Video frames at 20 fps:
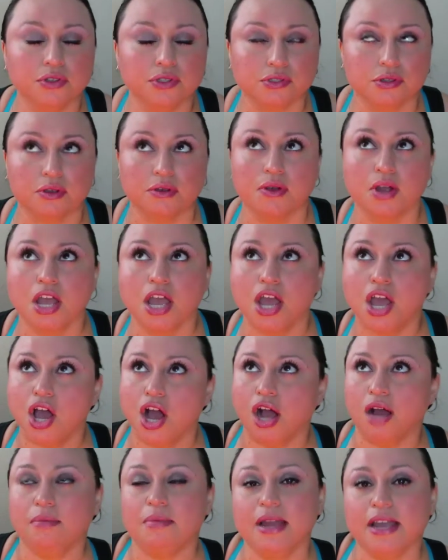So
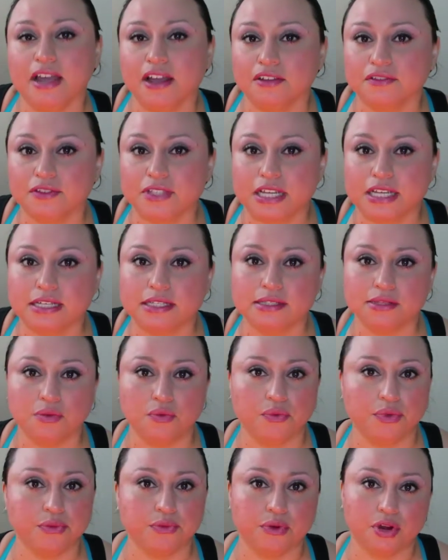on my off days
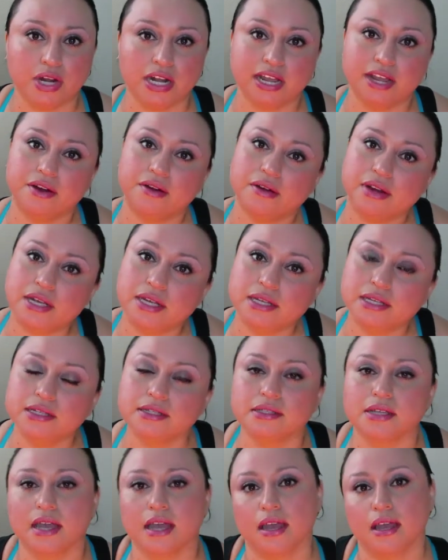we run
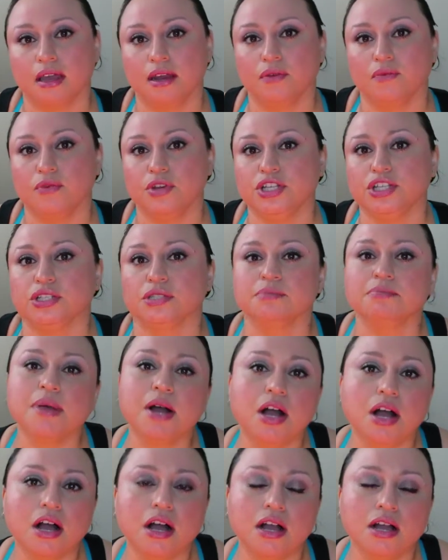errands and we just
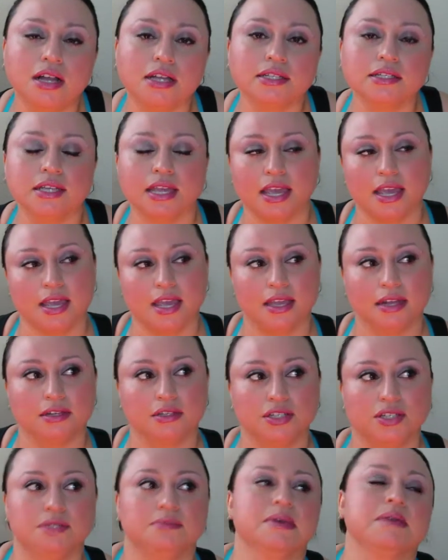bond,
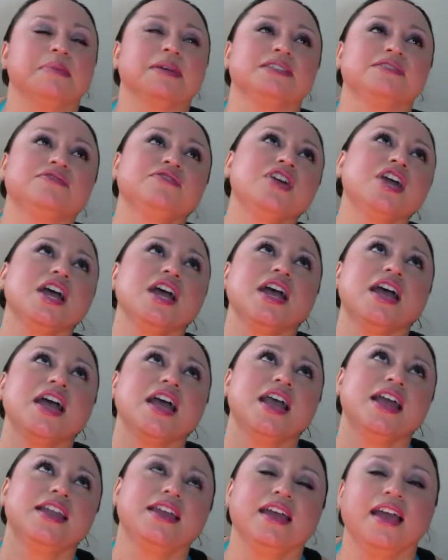and she's my best
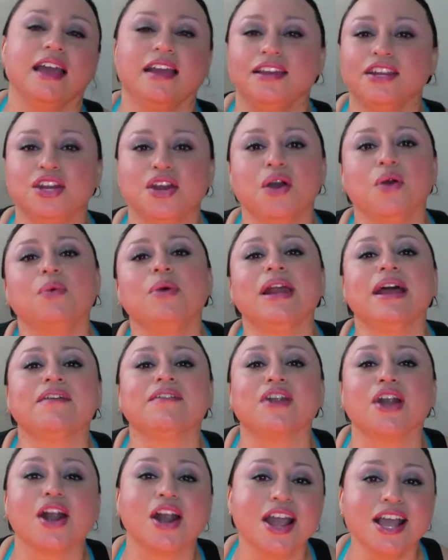friend, and you know,
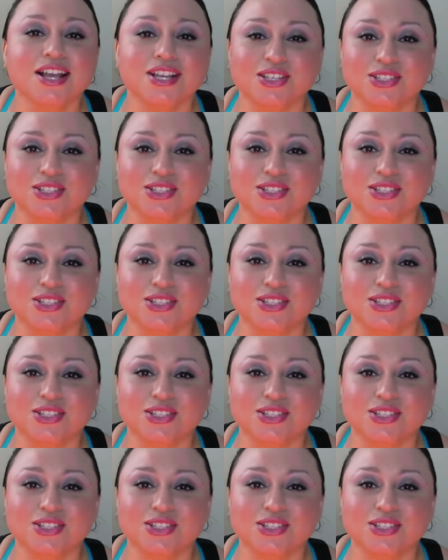whatever.